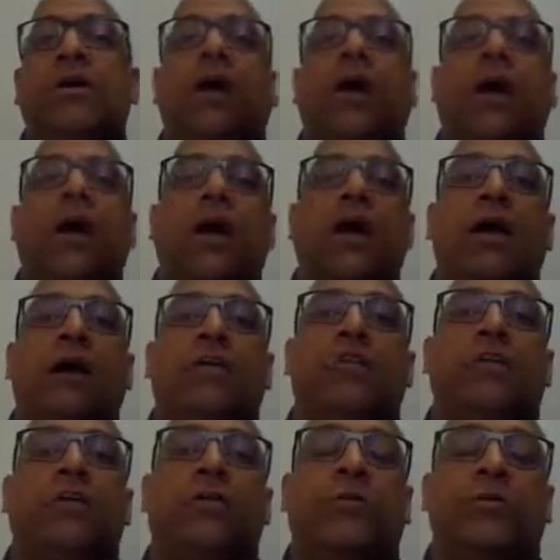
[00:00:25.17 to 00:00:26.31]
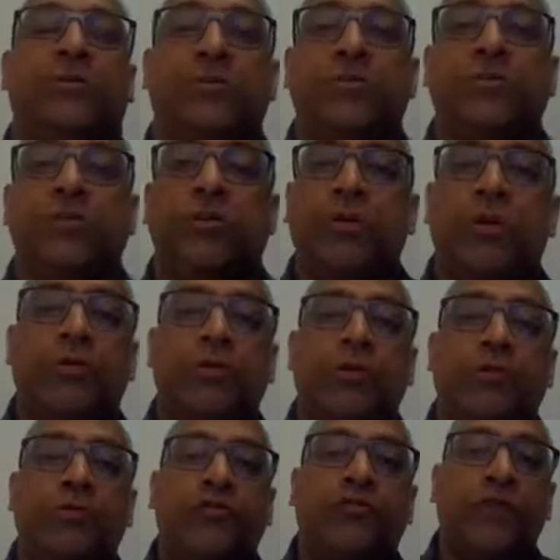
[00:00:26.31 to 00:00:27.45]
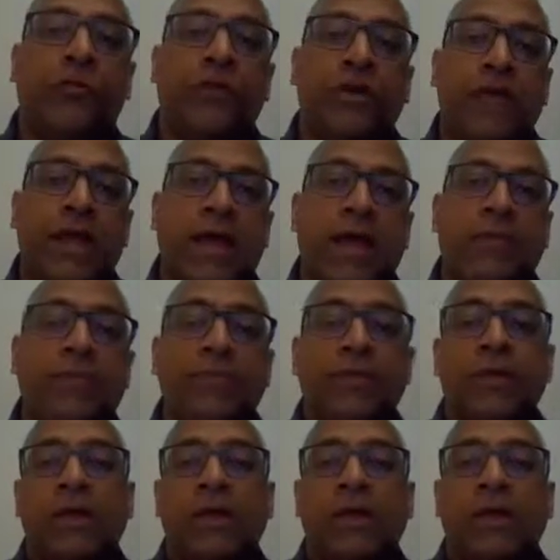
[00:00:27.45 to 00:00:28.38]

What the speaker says: of the Yoga Sutra. We're on book 4 now.